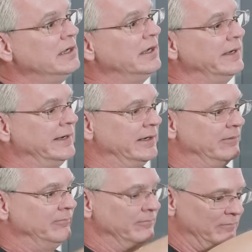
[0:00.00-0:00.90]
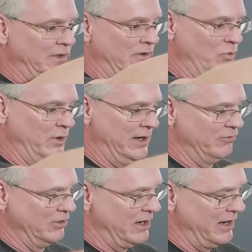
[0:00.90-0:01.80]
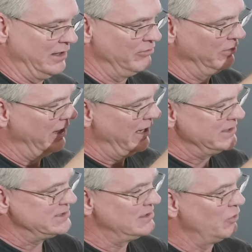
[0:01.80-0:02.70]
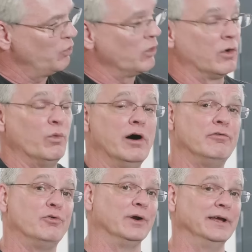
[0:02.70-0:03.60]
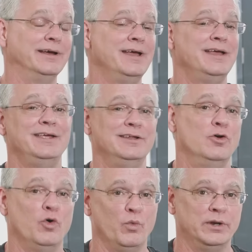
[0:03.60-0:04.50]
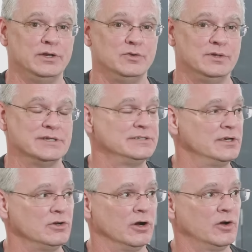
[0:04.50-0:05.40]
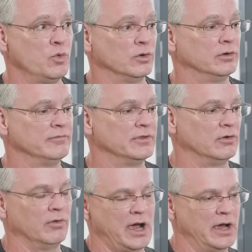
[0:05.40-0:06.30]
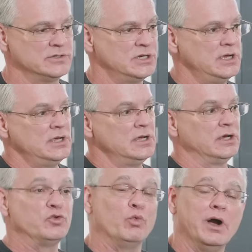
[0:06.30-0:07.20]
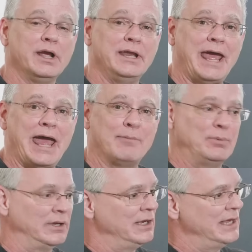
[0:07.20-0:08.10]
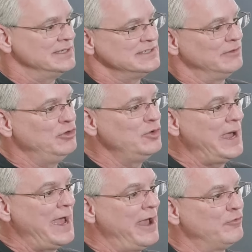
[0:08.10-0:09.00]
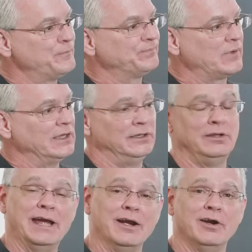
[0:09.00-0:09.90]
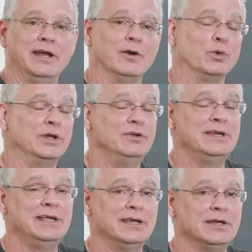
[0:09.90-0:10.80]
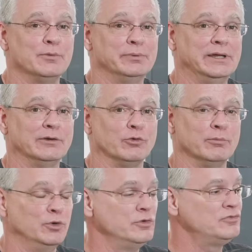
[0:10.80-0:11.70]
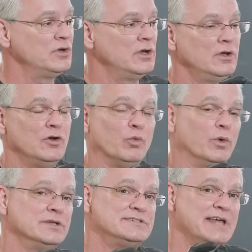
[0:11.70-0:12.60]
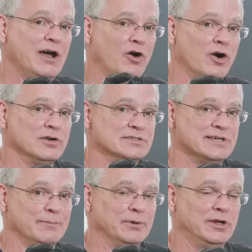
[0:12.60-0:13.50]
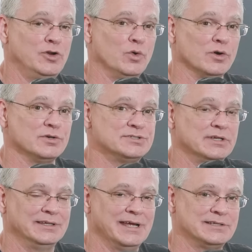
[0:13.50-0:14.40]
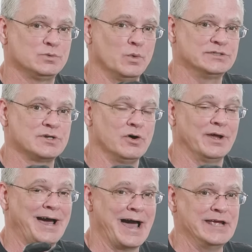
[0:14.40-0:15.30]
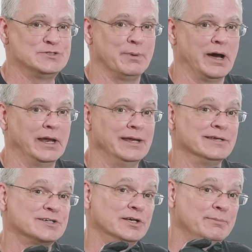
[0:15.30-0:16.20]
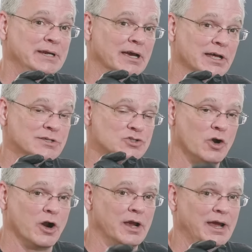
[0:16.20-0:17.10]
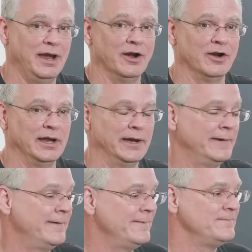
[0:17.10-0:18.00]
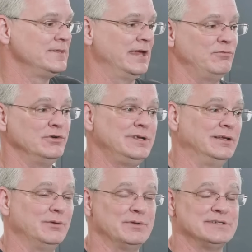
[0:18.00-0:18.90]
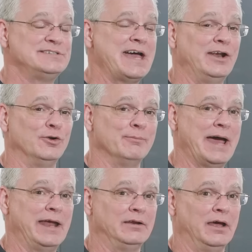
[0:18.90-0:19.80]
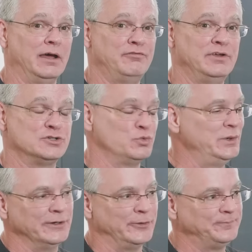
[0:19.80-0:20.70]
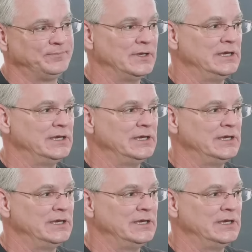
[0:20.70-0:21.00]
whatever kind of lights work well for you. You don't want to do this in a dark corner of the garage, because what can happen is if you have a little area where you didn't get it completely removed, once that hardens up and cures, that's what's called a high spot, and it's going to be a dark area. If you're dealing with a satin or matte finish wheel,